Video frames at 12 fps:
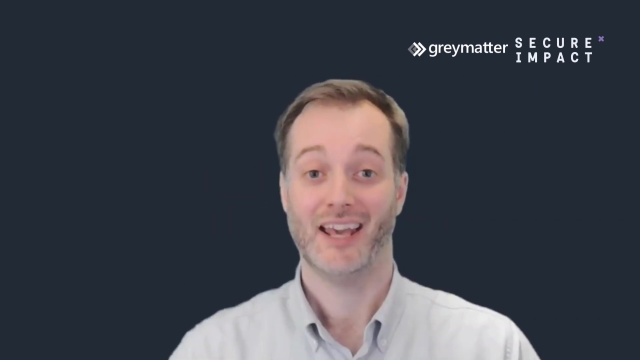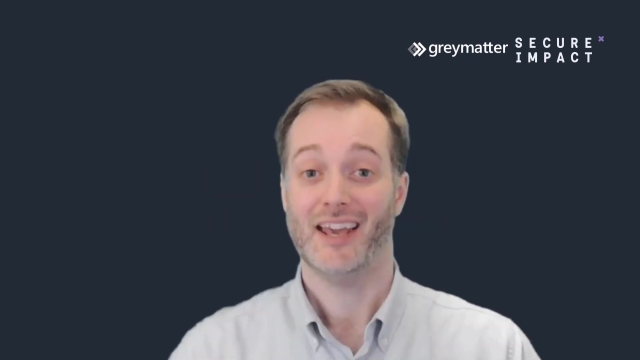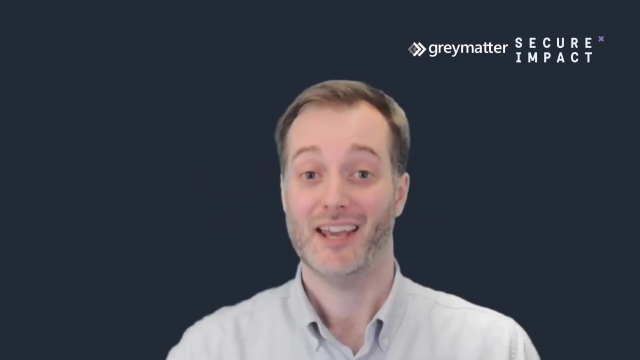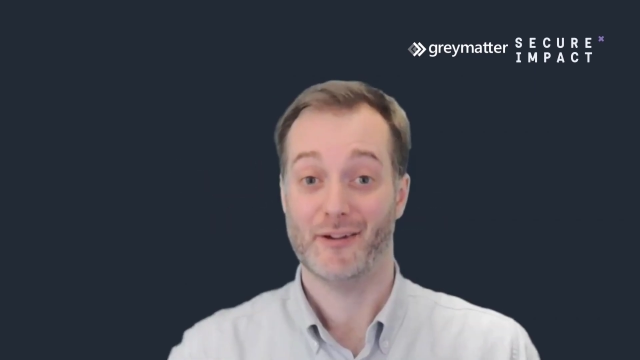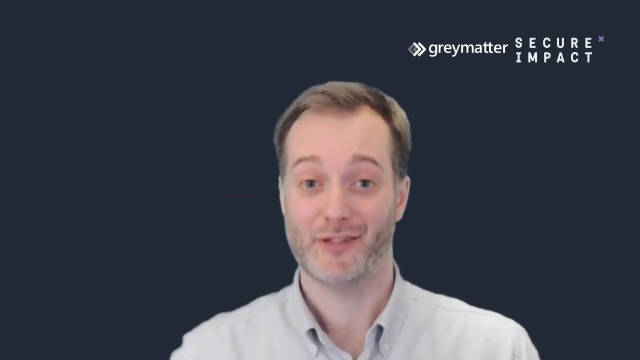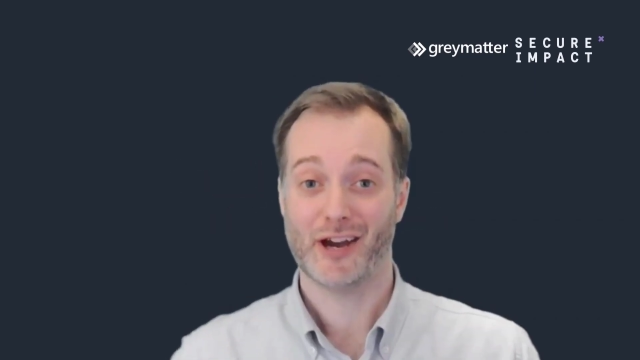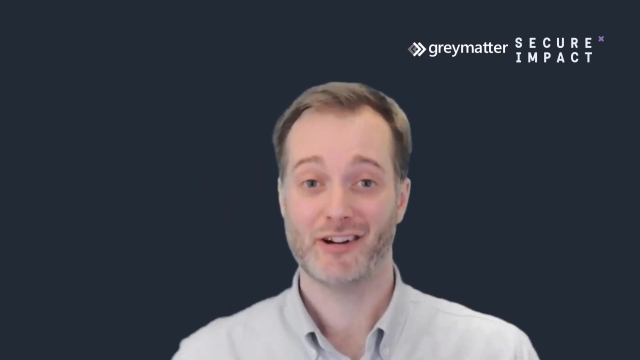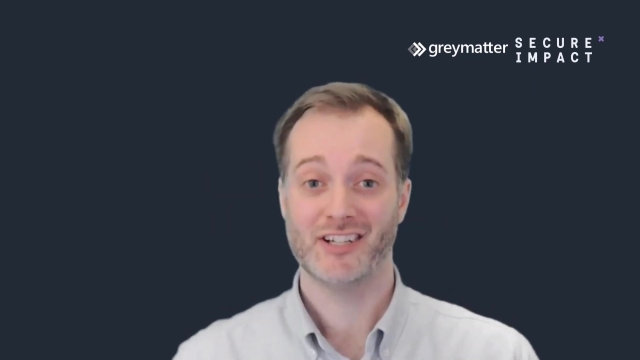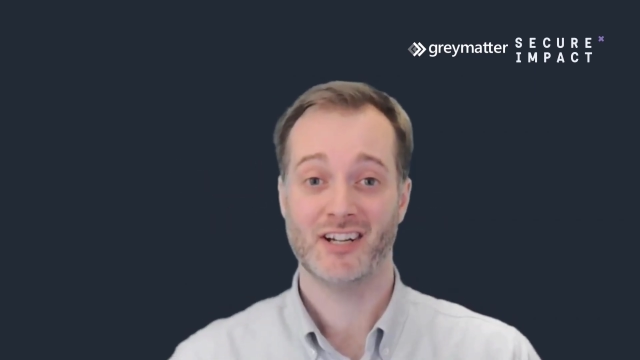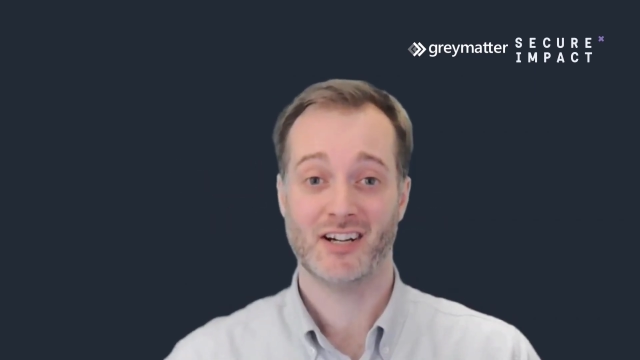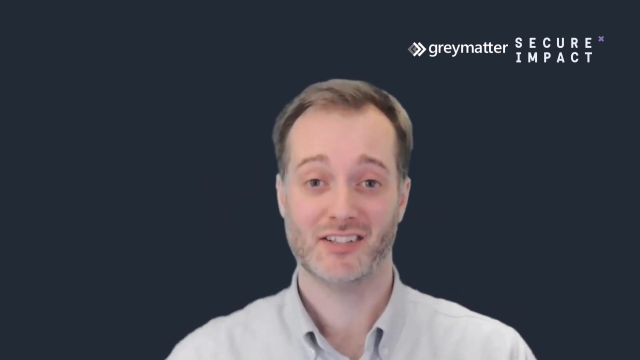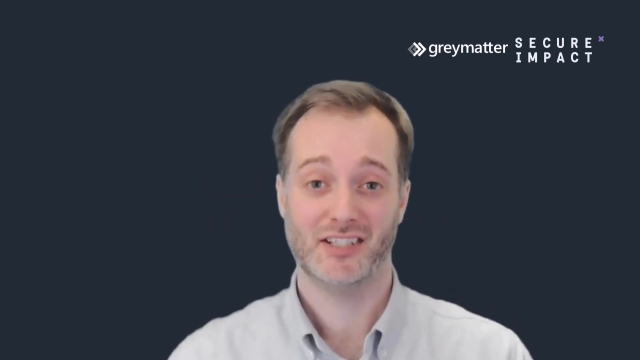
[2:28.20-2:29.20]
If there are
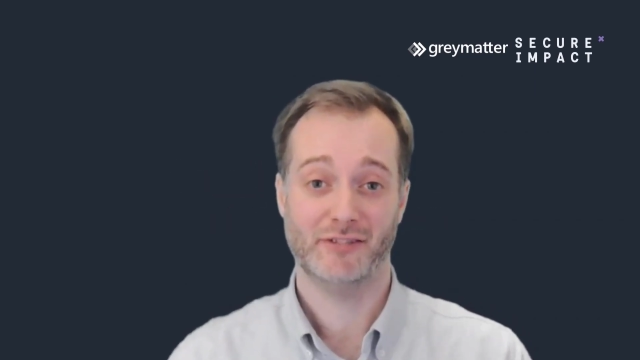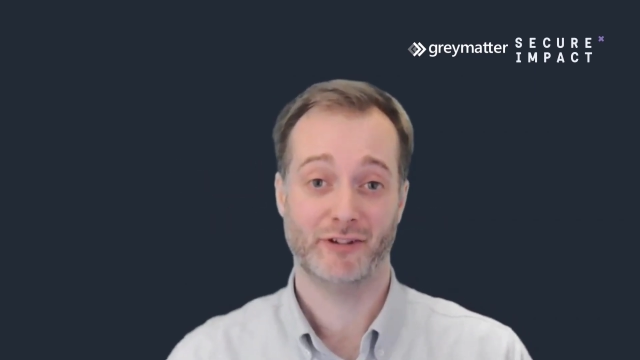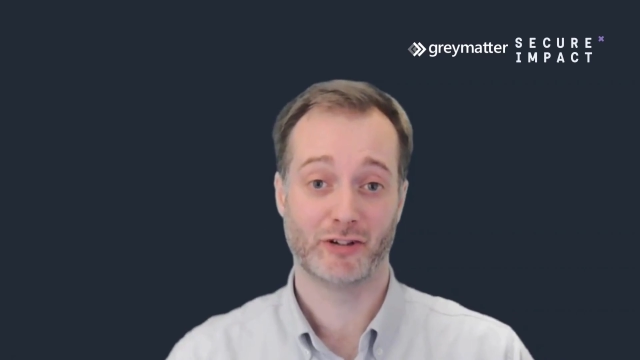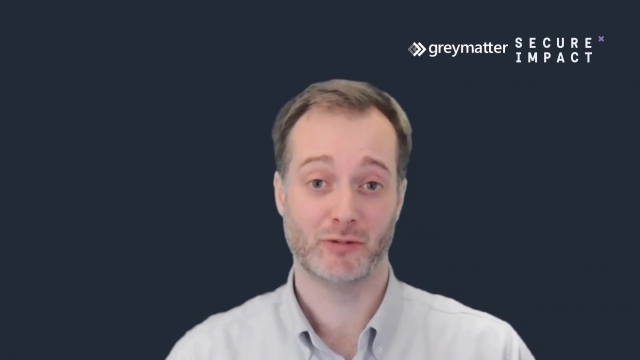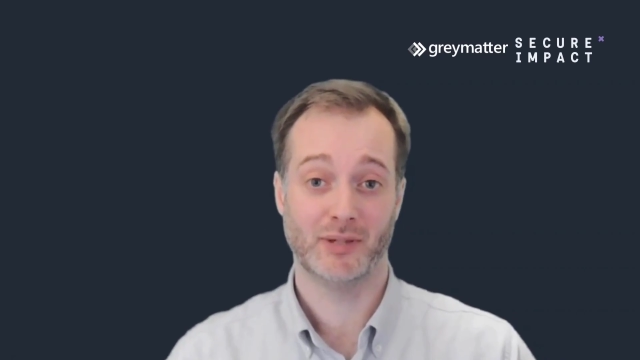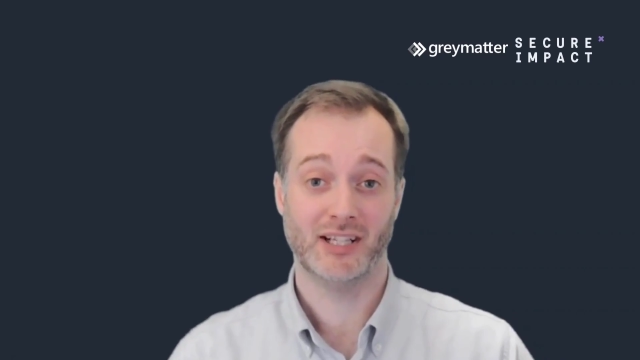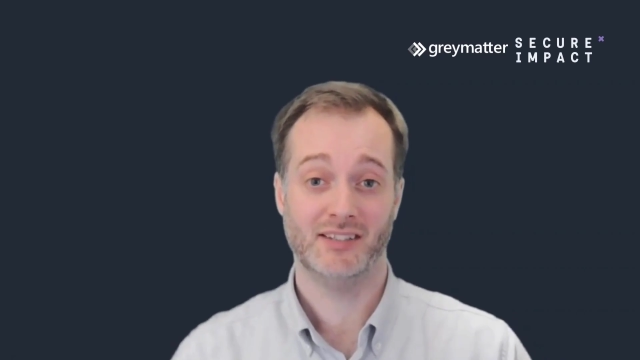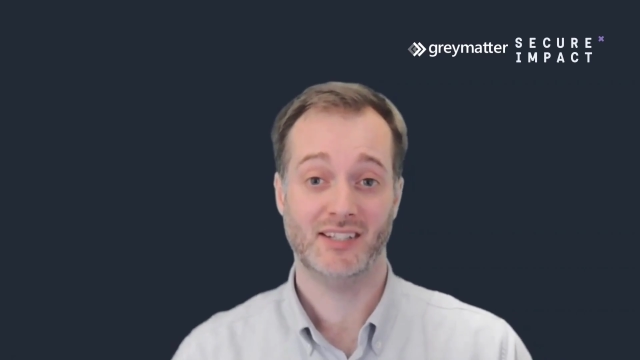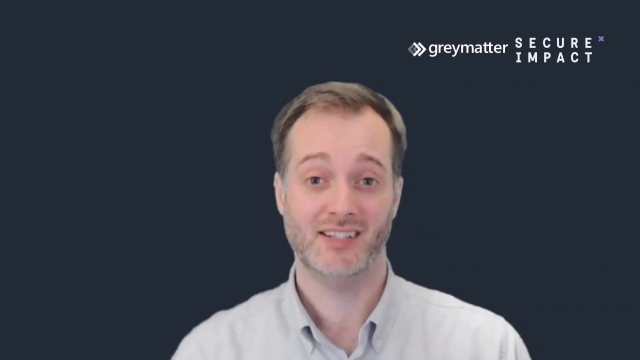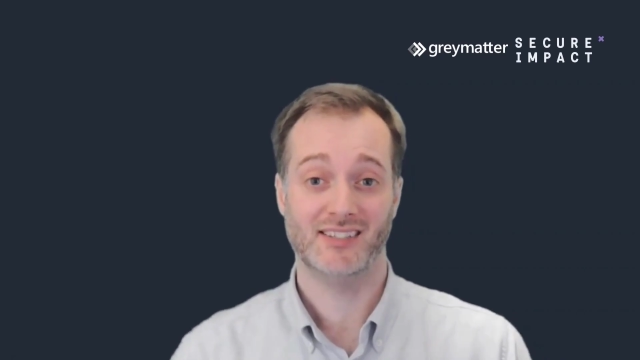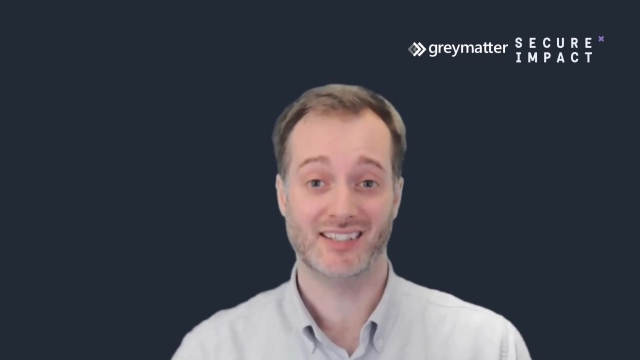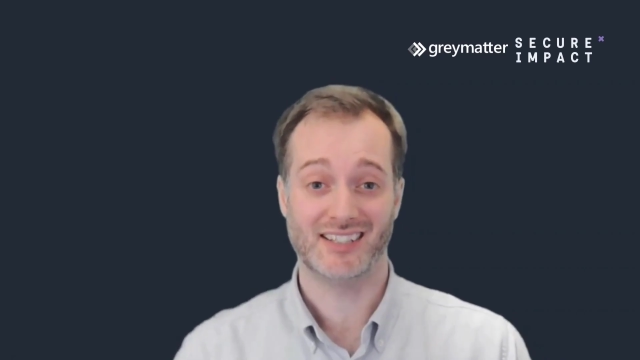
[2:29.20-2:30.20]
nasty
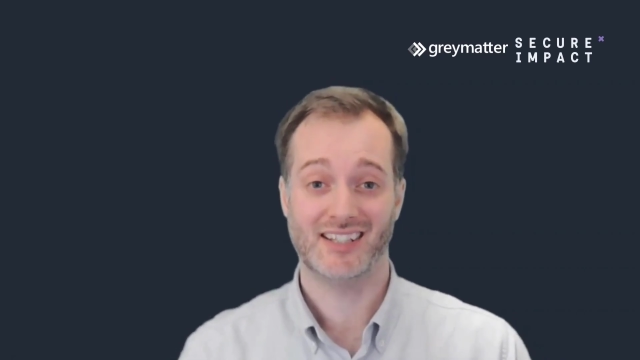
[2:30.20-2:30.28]
vulnerabilities in